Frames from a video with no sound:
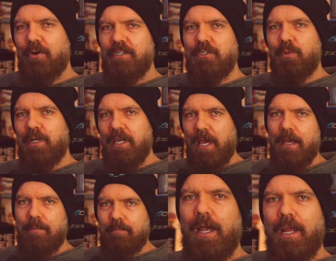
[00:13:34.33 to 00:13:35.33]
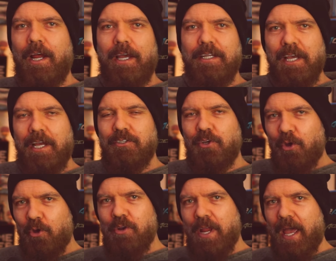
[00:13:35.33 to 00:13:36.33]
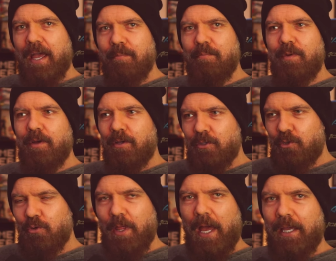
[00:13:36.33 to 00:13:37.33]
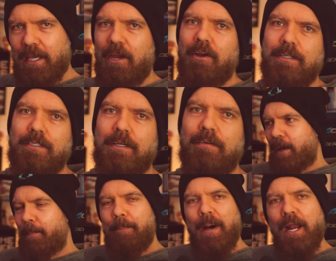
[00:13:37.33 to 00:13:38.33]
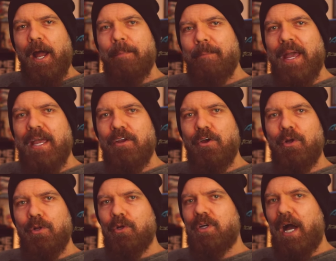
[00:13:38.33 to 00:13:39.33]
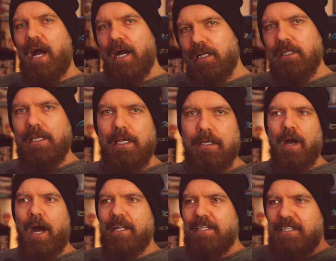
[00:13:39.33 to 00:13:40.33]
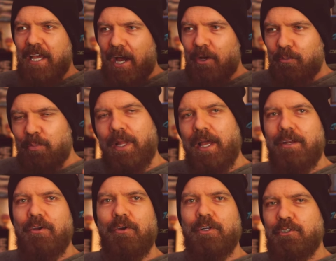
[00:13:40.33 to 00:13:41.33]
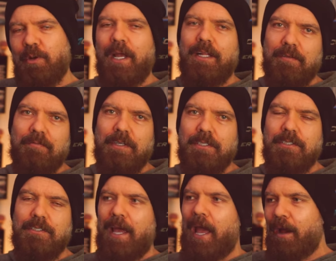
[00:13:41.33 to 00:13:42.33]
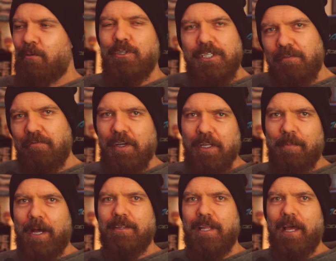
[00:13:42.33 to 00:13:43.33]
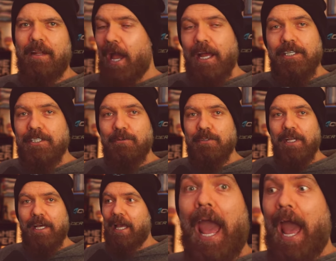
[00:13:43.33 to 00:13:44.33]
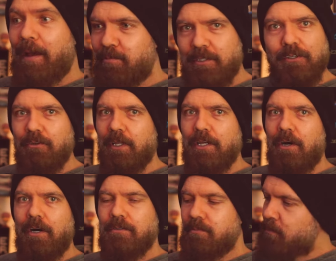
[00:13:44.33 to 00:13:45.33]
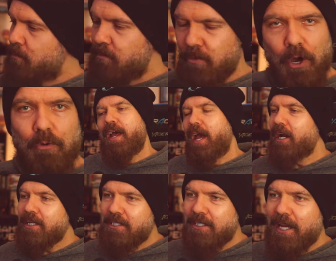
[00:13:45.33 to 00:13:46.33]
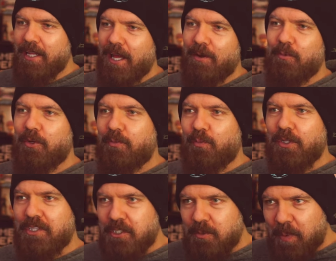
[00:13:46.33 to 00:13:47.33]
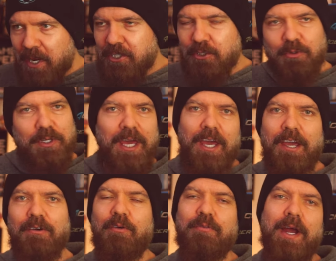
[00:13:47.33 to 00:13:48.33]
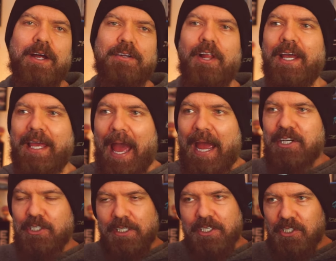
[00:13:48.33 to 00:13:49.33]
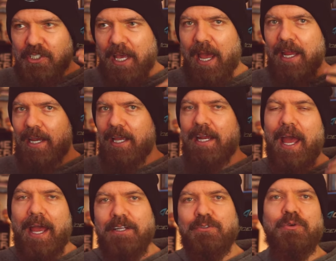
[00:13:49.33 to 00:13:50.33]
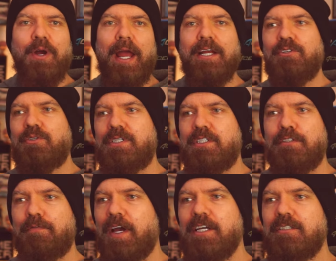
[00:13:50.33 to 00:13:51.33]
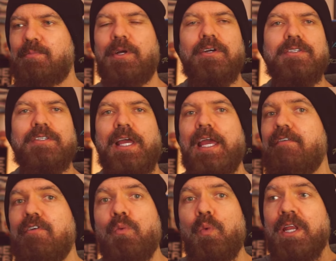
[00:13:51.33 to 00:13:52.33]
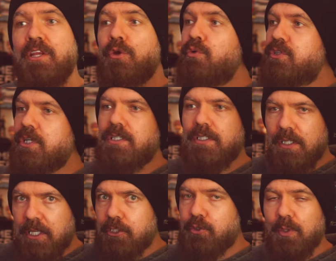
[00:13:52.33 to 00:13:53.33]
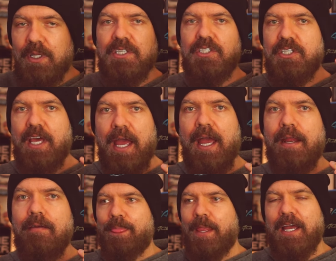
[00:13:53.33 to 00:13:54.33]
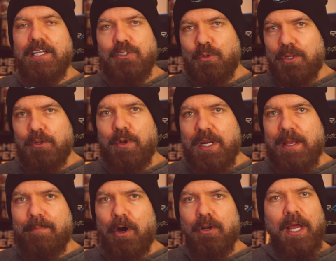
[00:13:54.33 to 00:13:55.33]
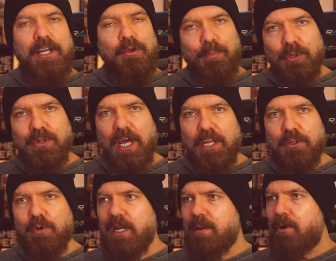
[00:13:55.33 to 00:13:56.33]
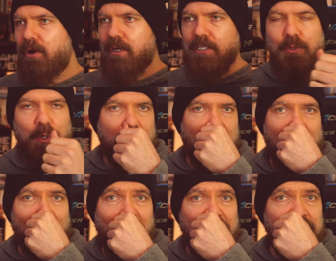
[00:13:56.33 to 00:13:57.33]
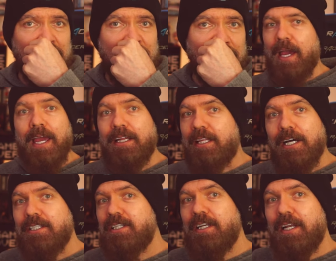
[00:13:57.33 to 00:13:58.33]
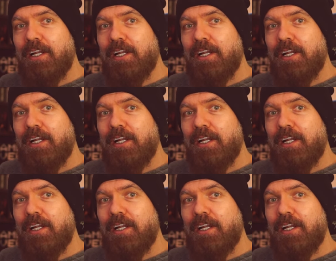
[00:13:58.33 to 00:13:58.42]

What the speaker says: into a game and I attached her name to that character, but I made her look uglier. I downplayed her attractiveness. How would she feel about that? And she was like, absolutely not. Nope. And I say that with special care around like actually scanning an actor or actress's face, because even when you just literally scan into a 3D model and you put that 3D model into a game engine, it doesn't